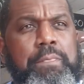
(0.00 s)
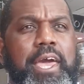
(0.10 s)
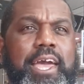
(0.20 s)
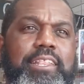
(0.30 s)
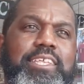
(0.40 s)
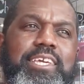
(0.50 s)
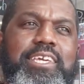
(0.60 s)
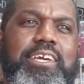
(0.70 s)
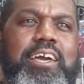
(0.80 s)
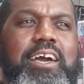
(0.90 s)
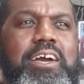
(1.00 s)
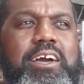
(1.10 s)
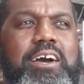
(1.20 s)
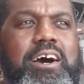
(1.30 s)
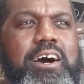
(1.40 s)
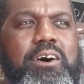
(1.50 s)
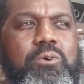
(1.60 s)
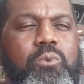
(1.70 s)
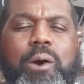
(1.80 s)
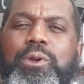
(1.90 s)
and the uh,
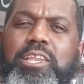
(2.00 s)
why we